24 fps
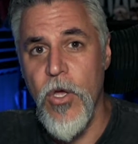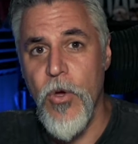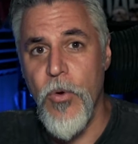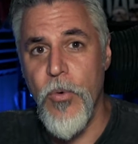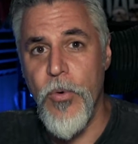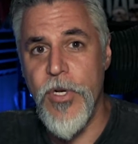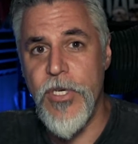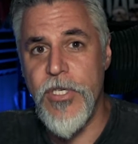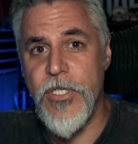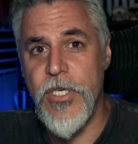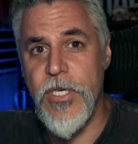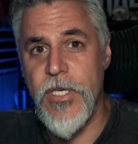
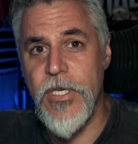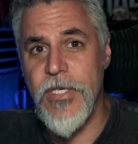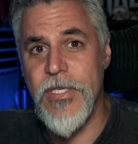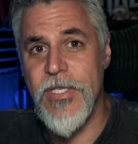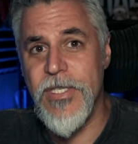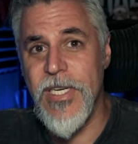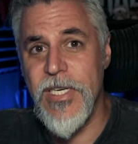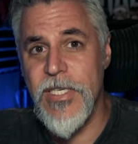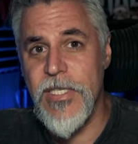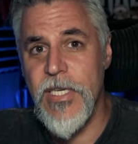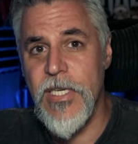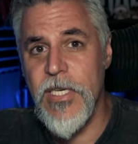which is
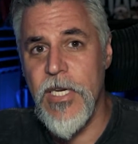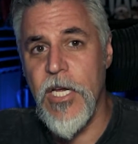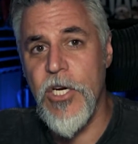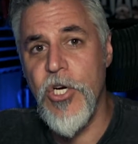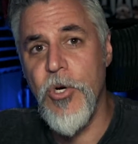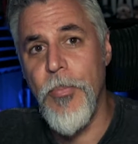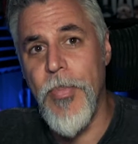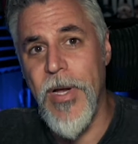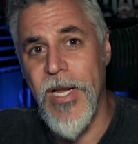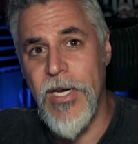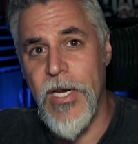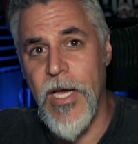
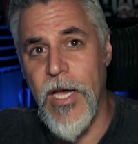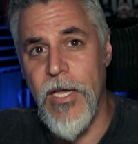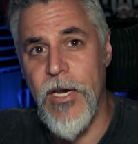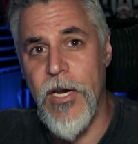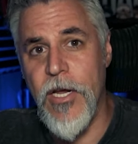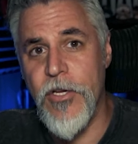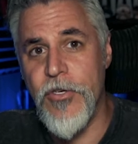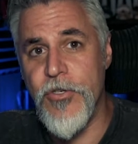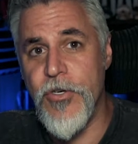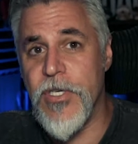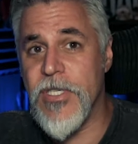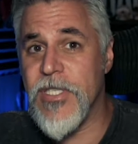1600 by
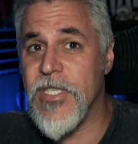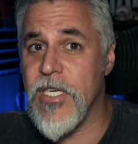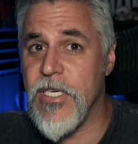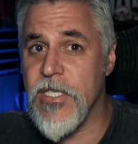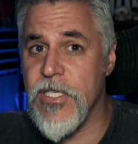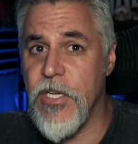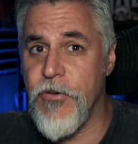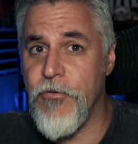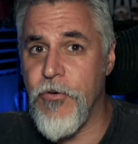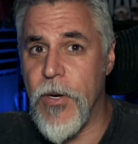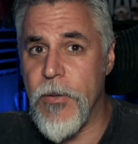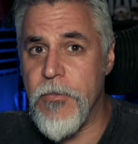900,
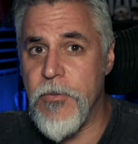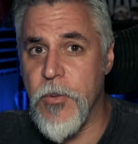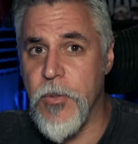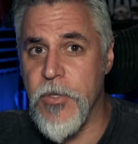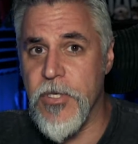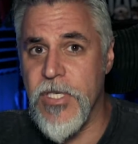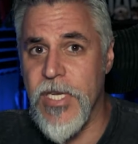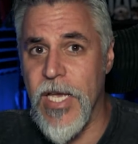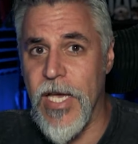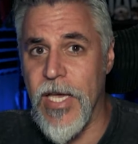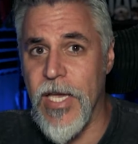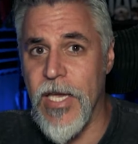60 frames per
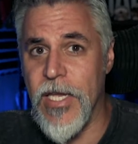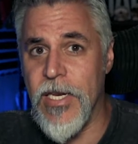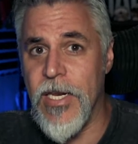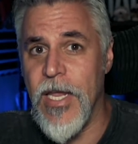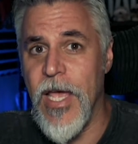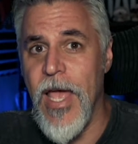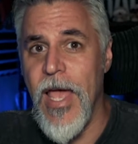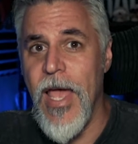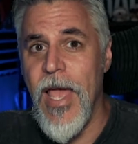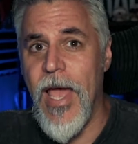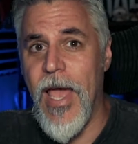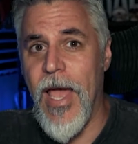second
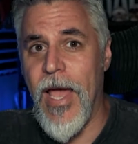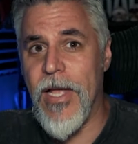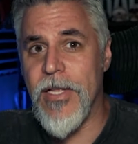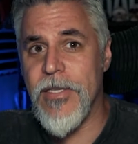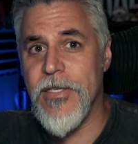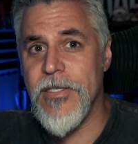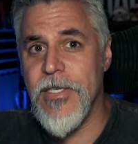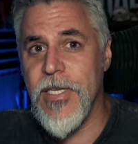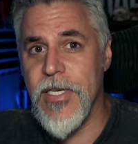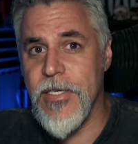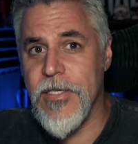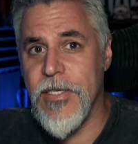at
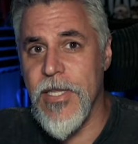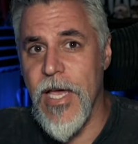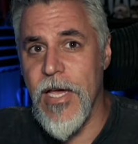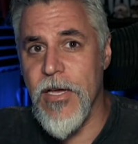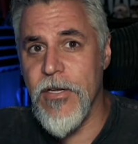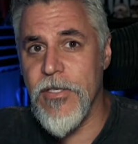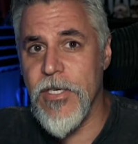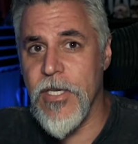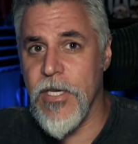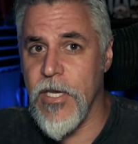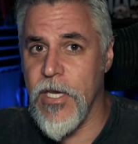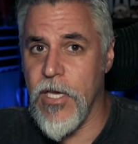
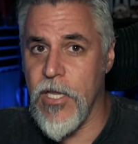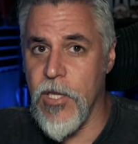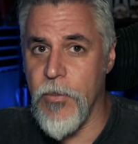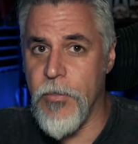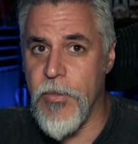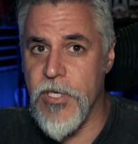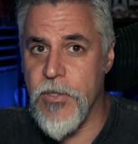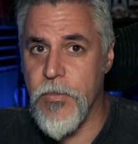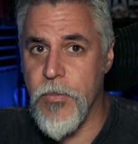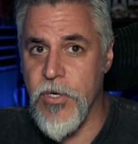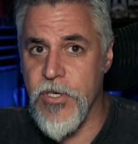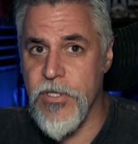6000
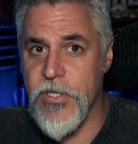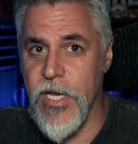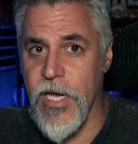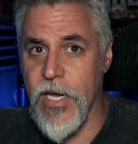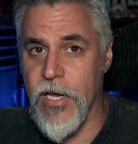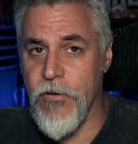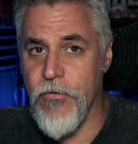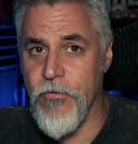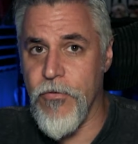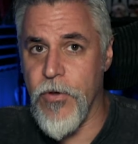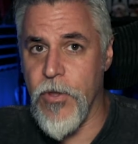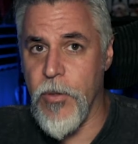kilobits per
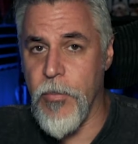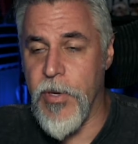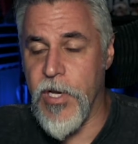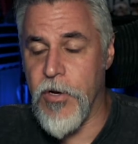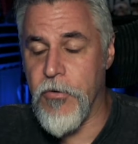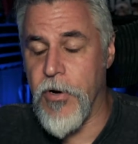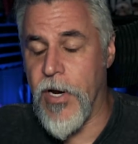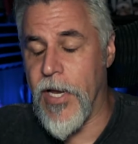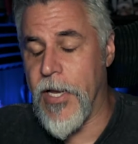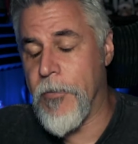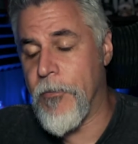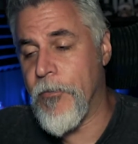second for the
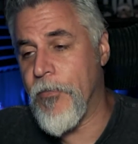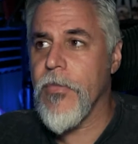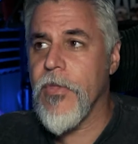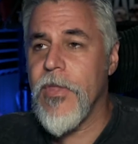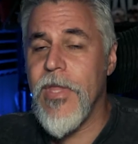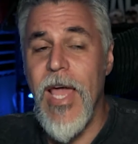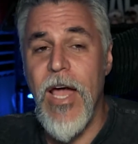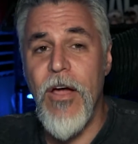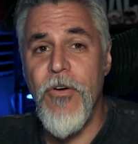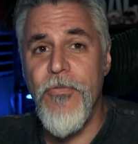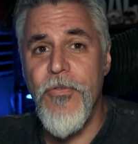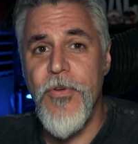bitrate.
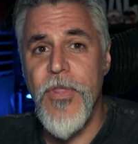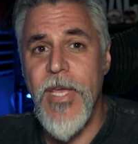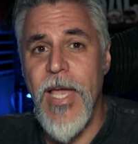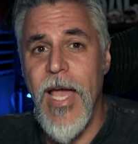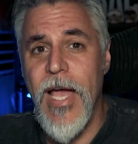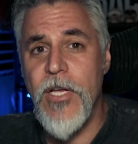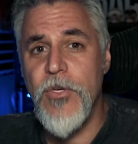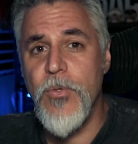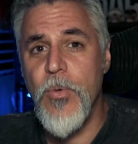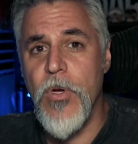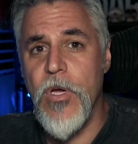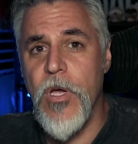Now for the
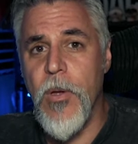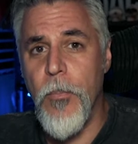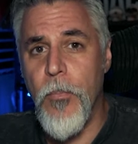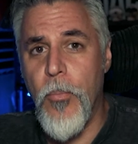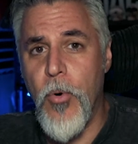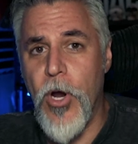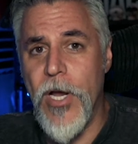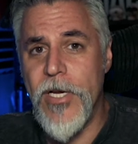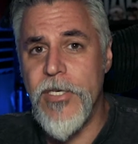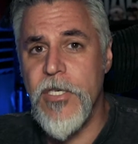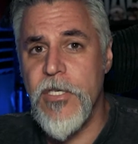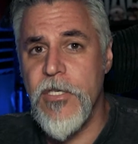actual
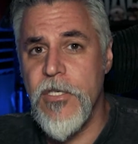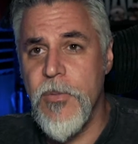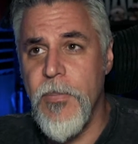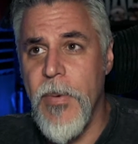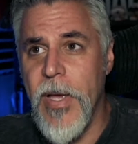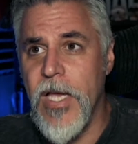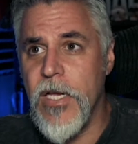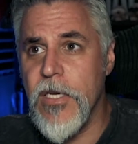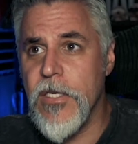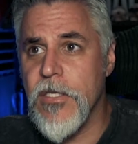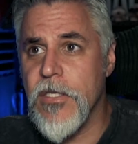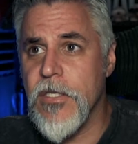compression
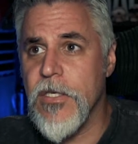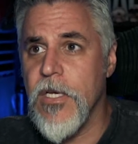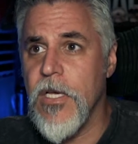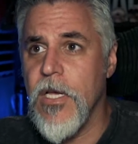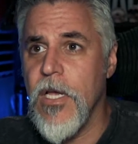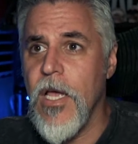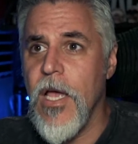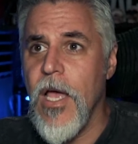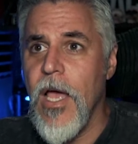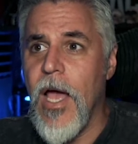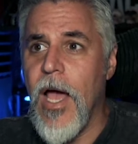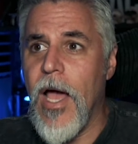specs,
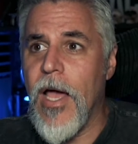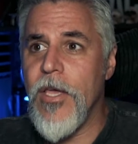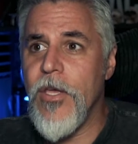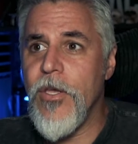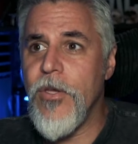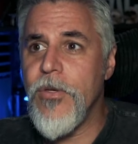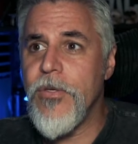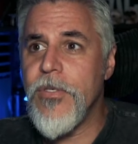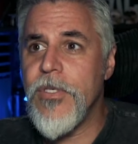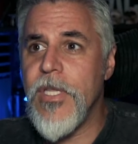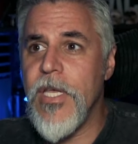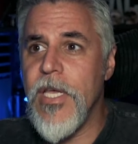I
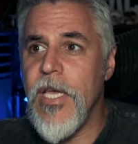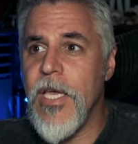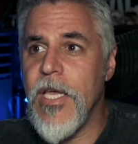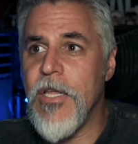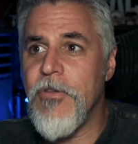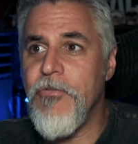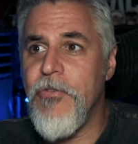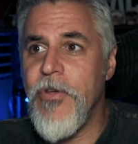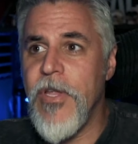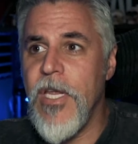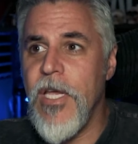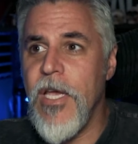use the
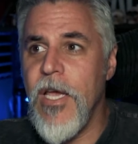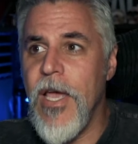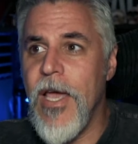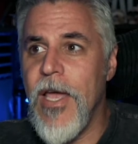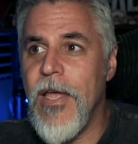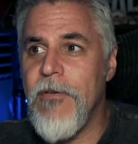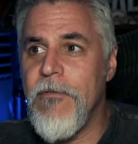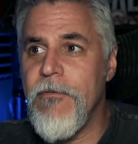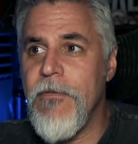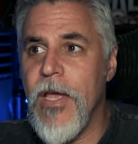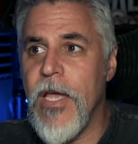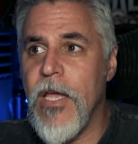NVIDIA
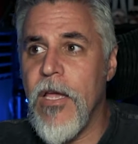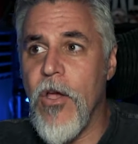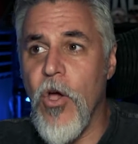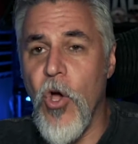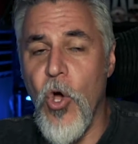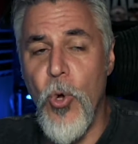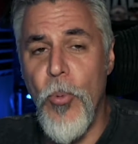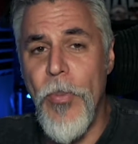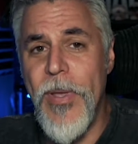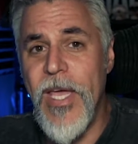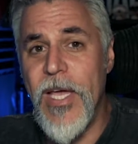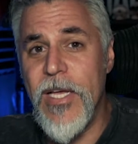NVENC
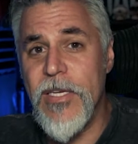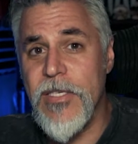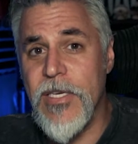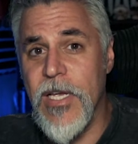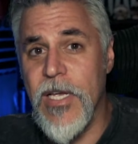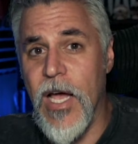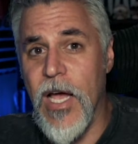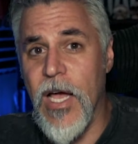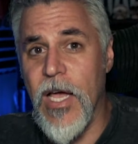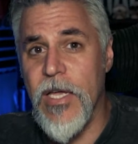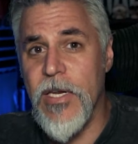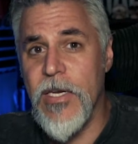OBS
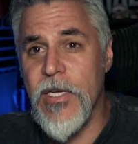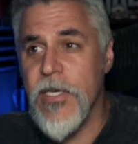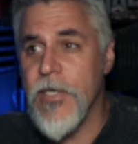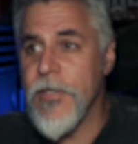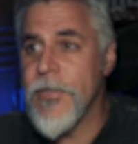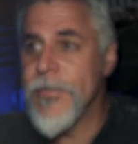guide.